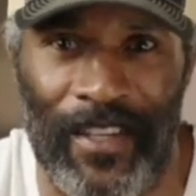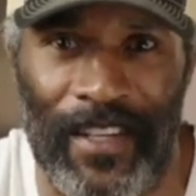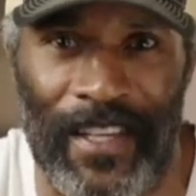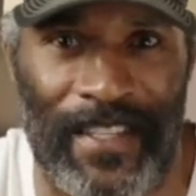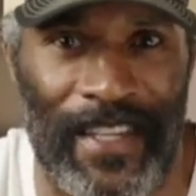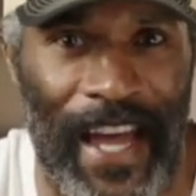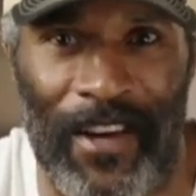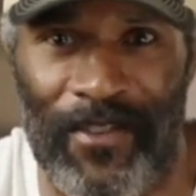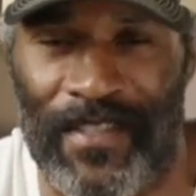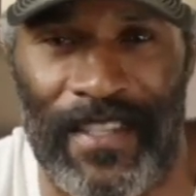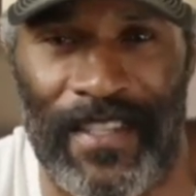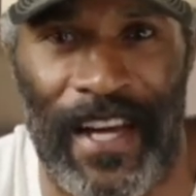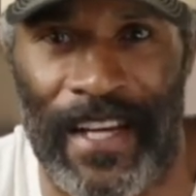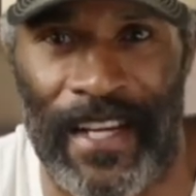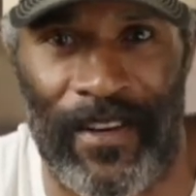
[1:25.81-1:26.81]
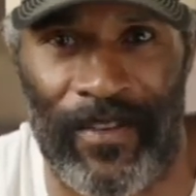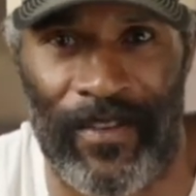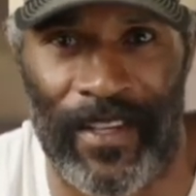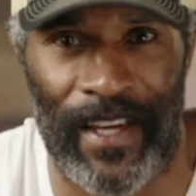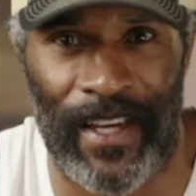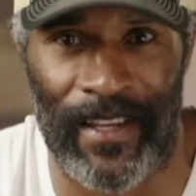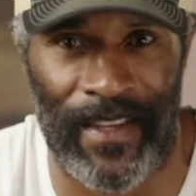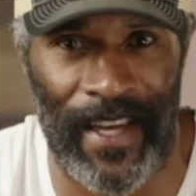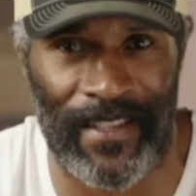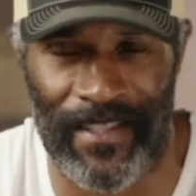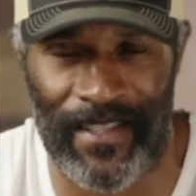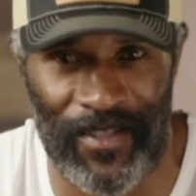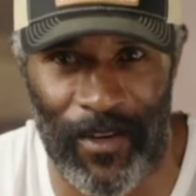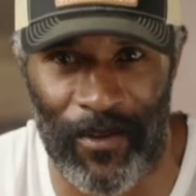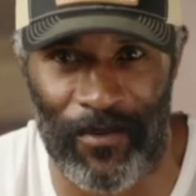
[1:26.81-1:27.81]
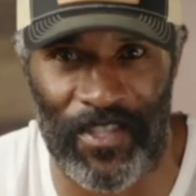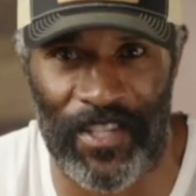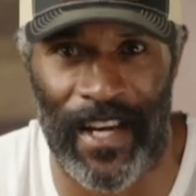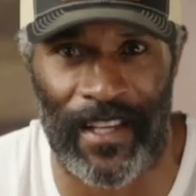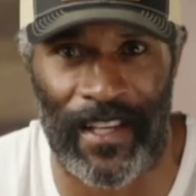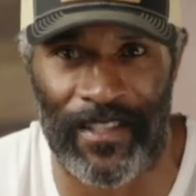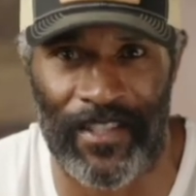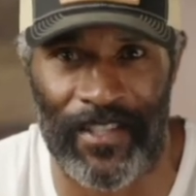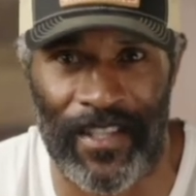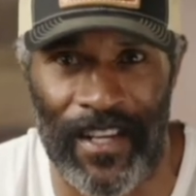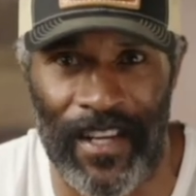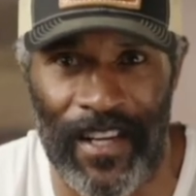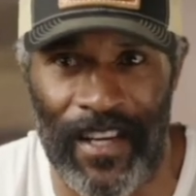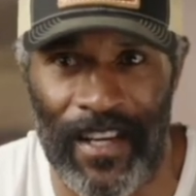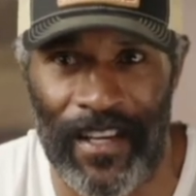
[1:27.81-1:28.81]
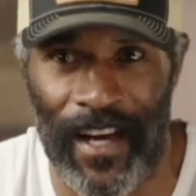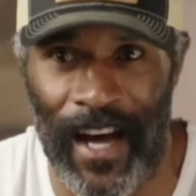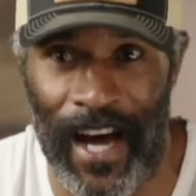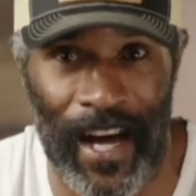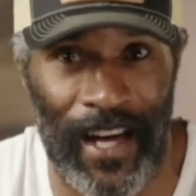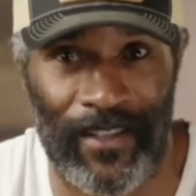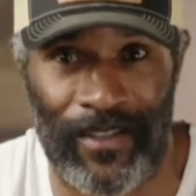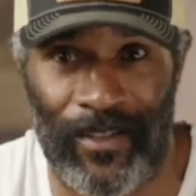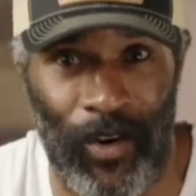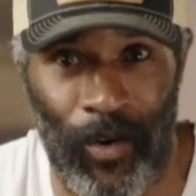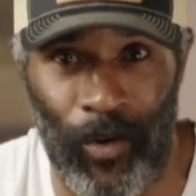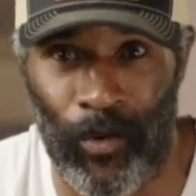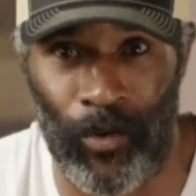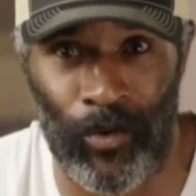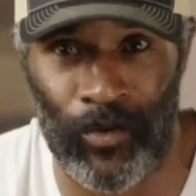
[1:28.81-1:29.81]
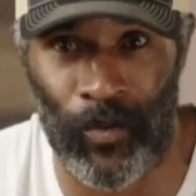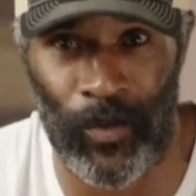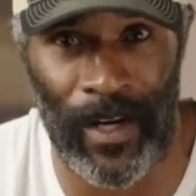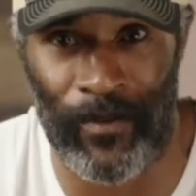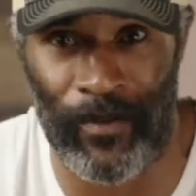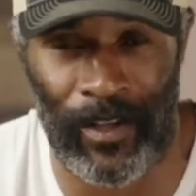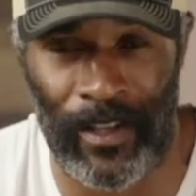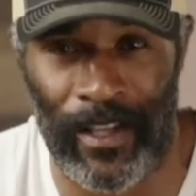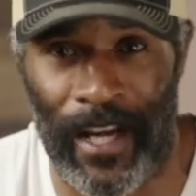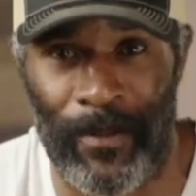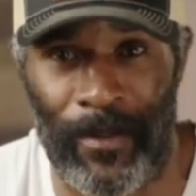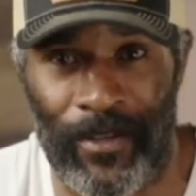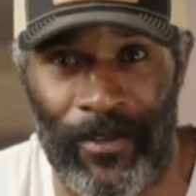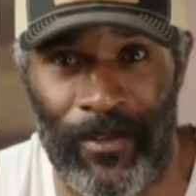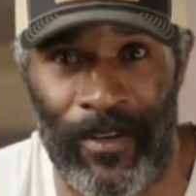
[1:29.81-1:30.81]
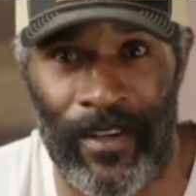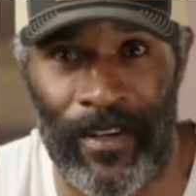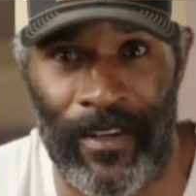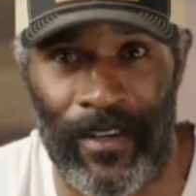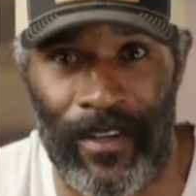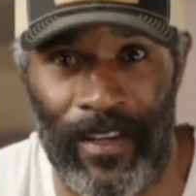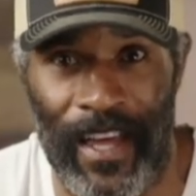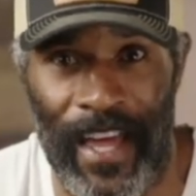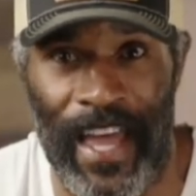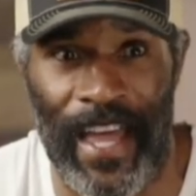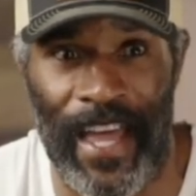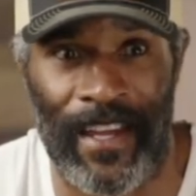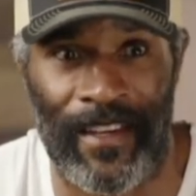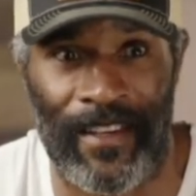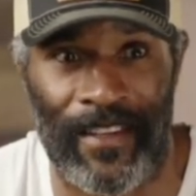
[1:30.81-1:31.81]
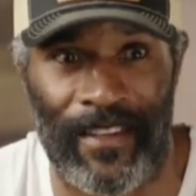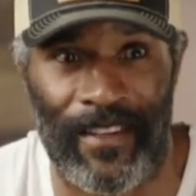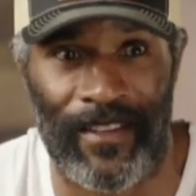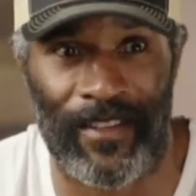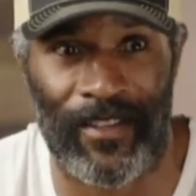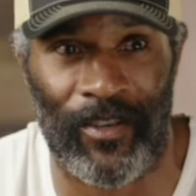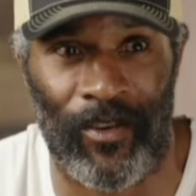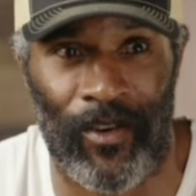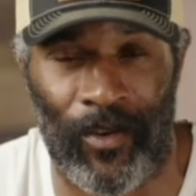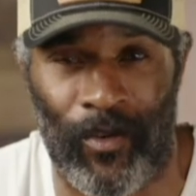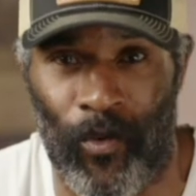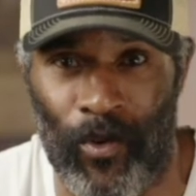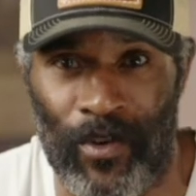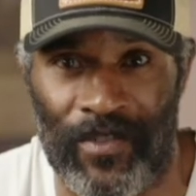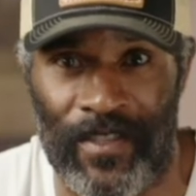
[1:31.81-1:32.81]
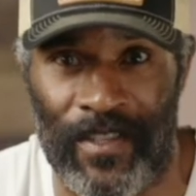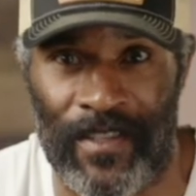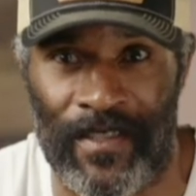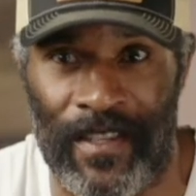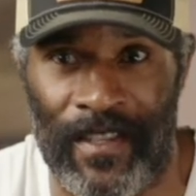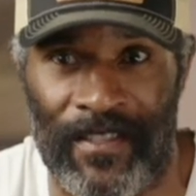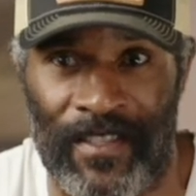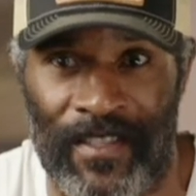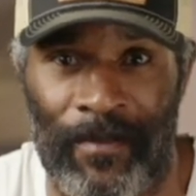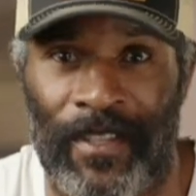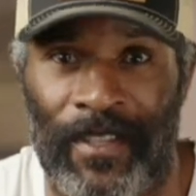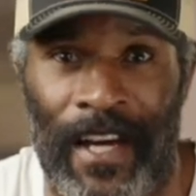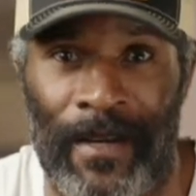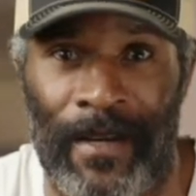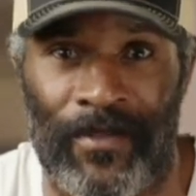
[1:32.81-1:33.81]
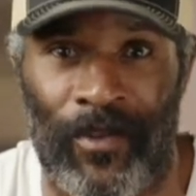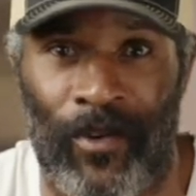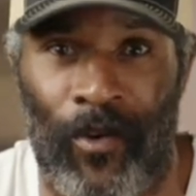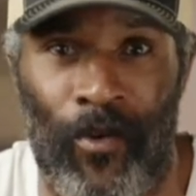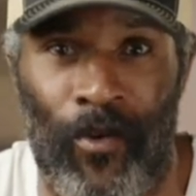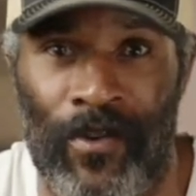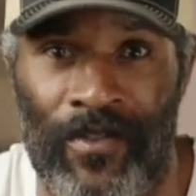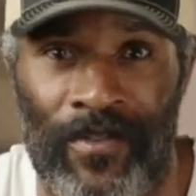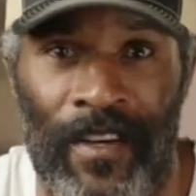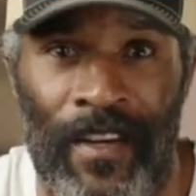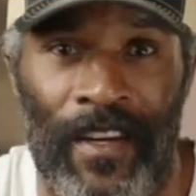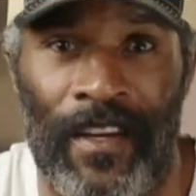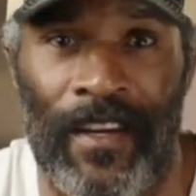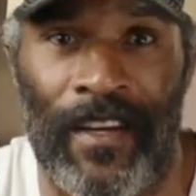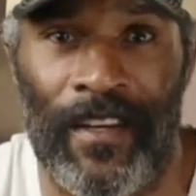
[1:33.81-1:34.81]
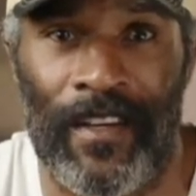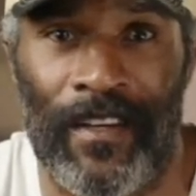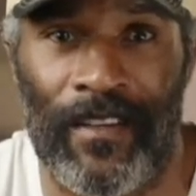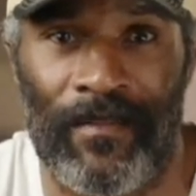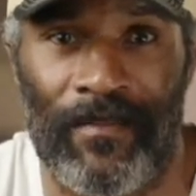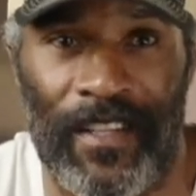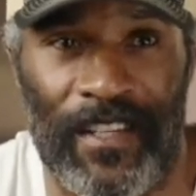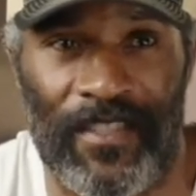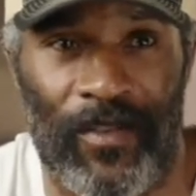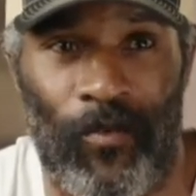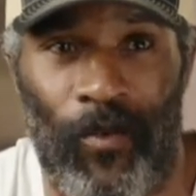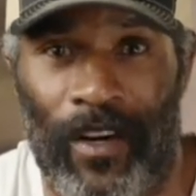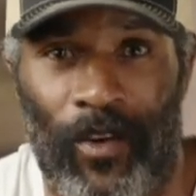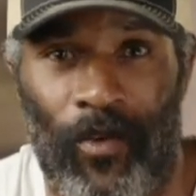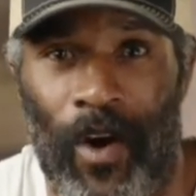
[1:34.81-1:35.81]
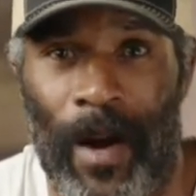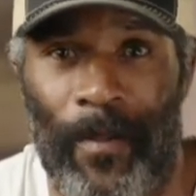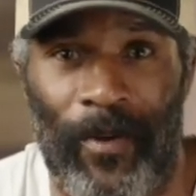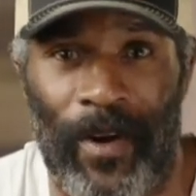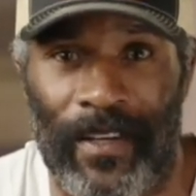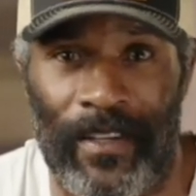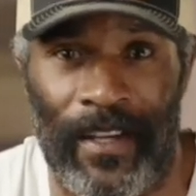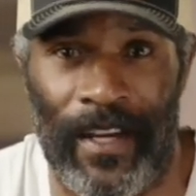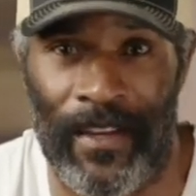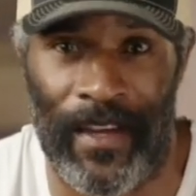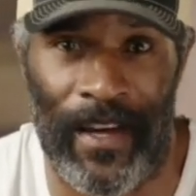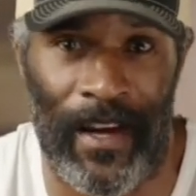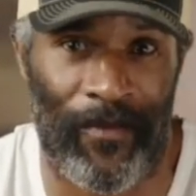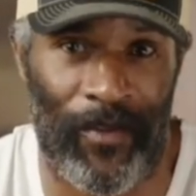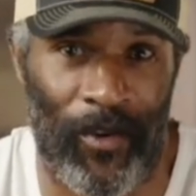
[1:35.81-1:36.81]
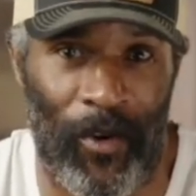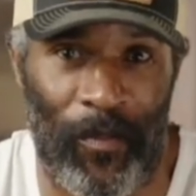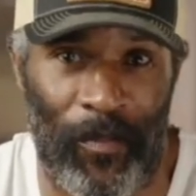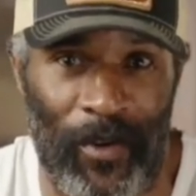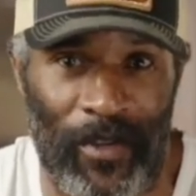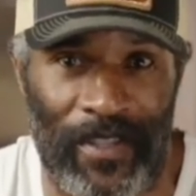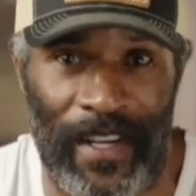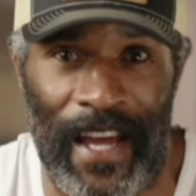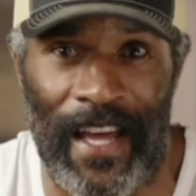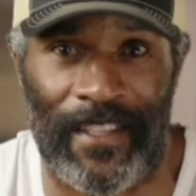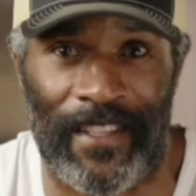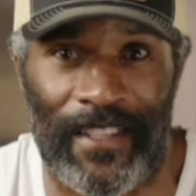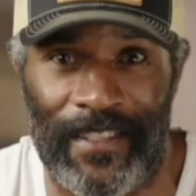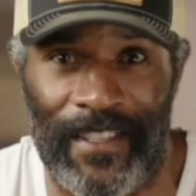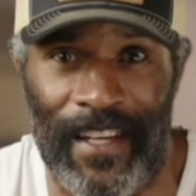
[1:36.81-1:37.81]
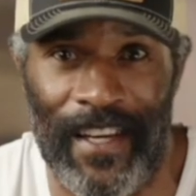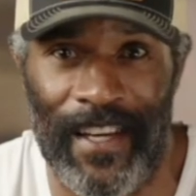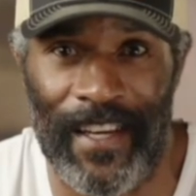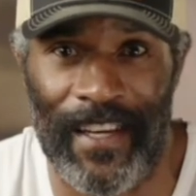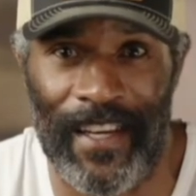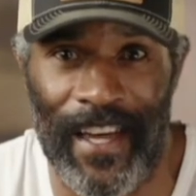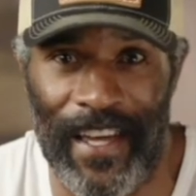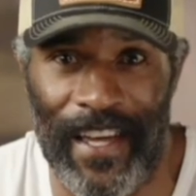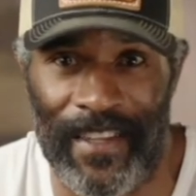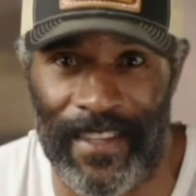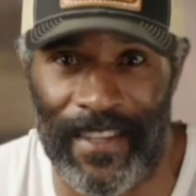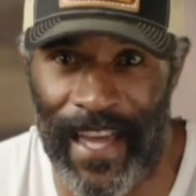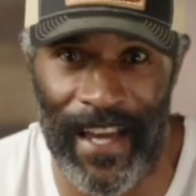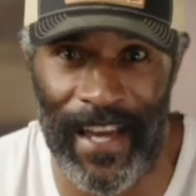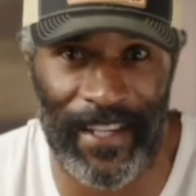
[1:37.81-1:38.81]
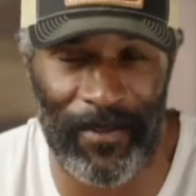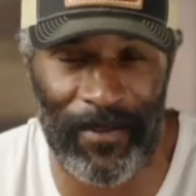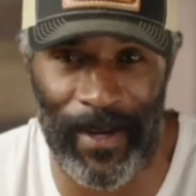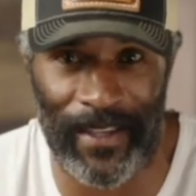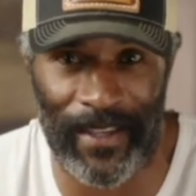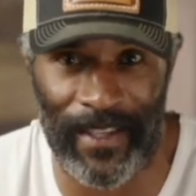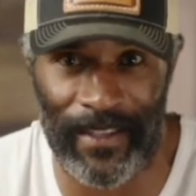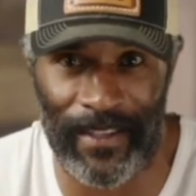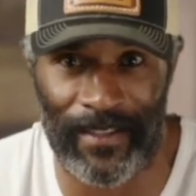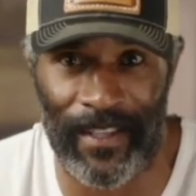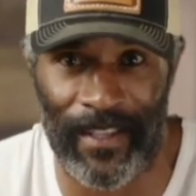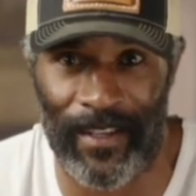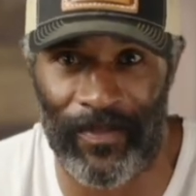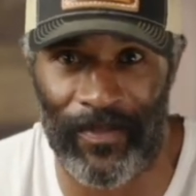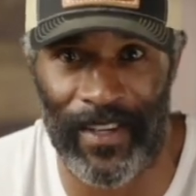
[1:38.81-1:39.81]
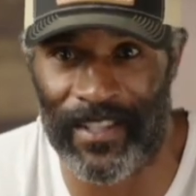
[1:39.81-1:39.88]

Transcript: It's outside every day, and that's its own challenge. Hot, cold, whatever climate you're in, and you're on horses, and sometimes your horse doesn't want to cooperate today. They have their own personalities and that could make things tough.